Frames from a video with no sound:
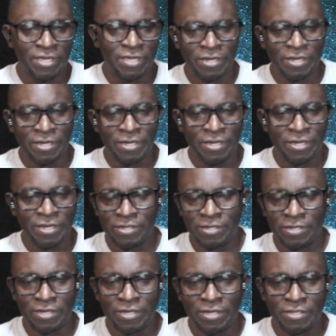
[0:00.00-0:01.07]
And
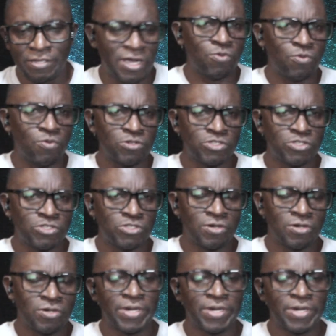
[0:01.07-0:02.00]
tonight I want to talk